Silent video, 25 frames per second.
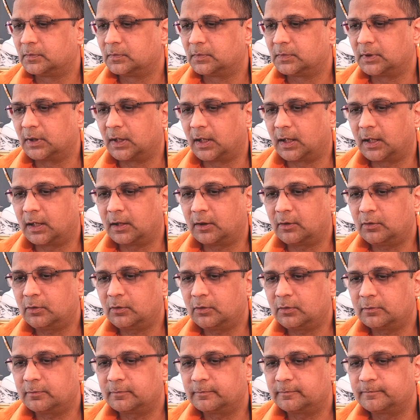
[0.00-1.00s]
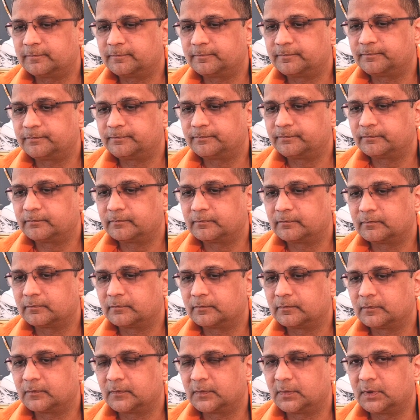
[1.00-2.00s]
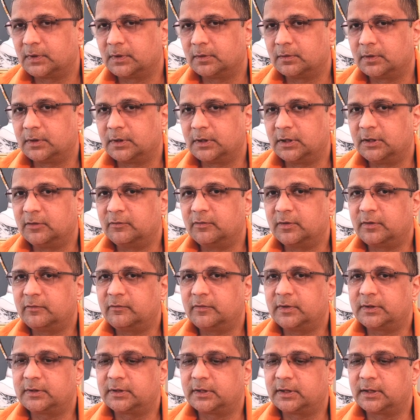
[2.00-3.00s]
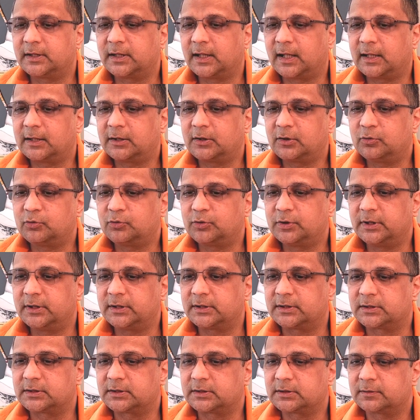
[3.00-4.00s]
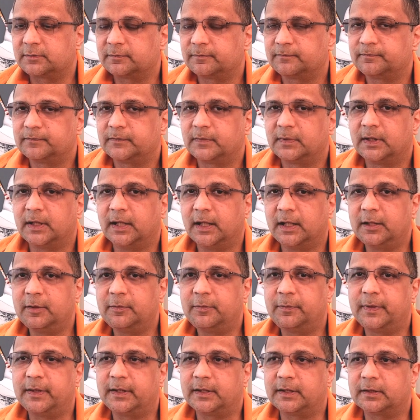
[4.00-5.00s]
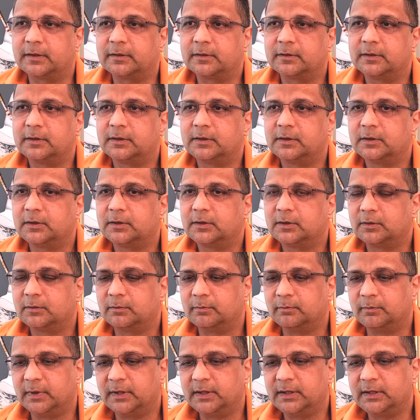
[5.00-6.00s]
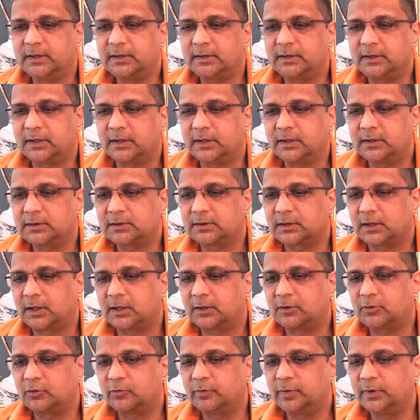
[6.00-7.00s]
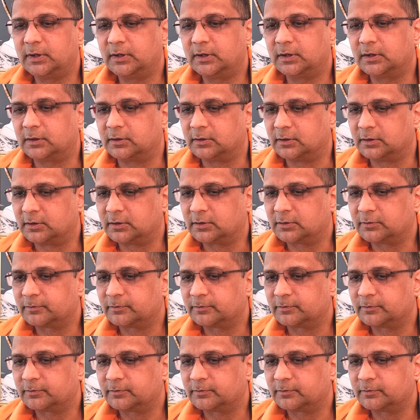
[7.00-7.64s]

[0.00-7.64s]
Now, even with regard to this helping, many things are to be learned.